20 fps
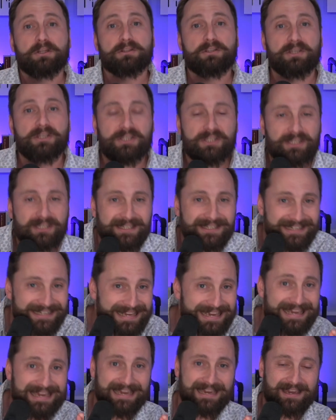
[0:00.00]
to
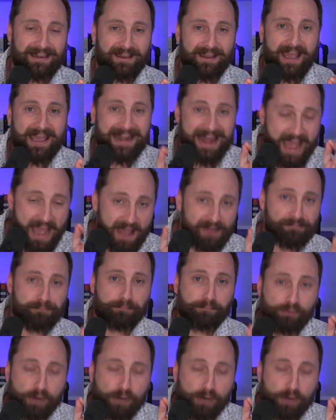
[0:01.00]
see and have